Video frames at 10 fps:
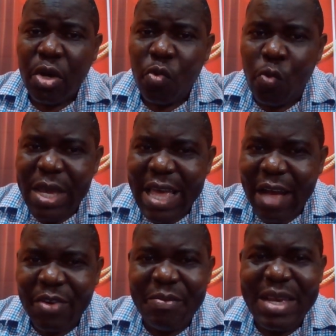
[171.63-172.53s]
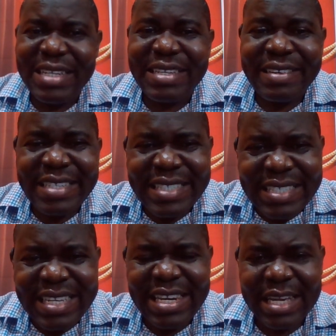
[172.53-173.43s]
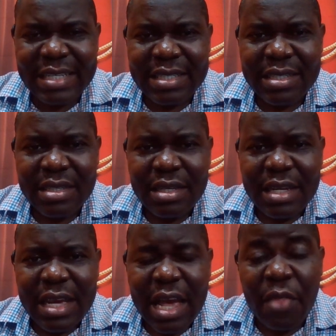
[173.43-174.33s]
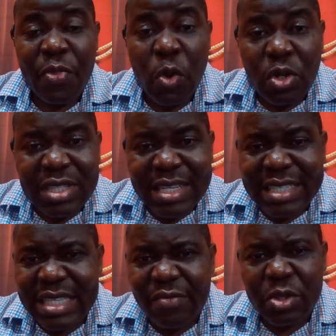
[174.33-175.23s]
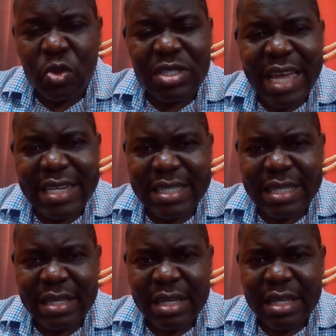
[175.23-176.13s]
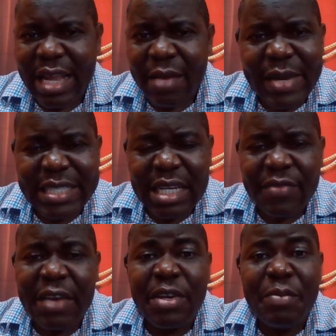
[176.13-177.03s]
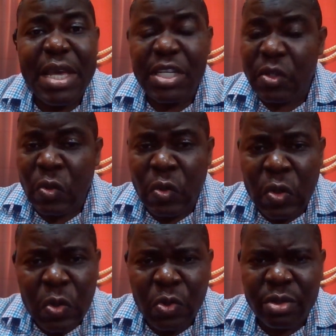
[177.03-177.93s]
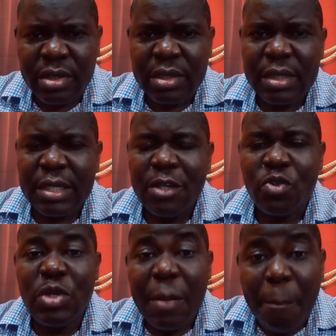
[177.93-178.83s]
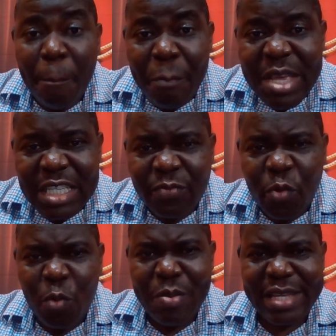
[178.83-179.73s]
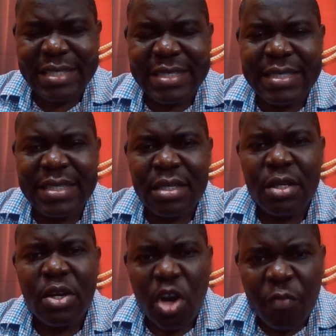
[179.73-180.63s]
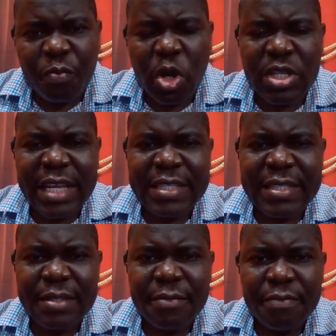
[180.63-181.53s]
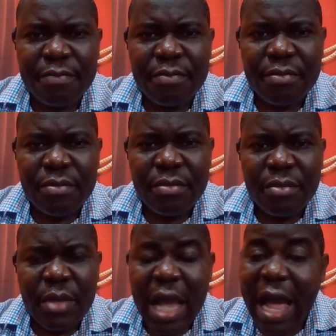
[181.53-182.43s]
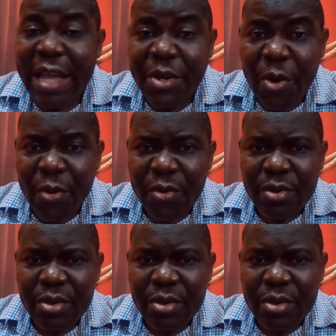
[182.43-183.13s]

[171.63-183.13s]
we have remained resilient, and those in the civil society, like myself, have remained glued to the peaceful means of protest. I know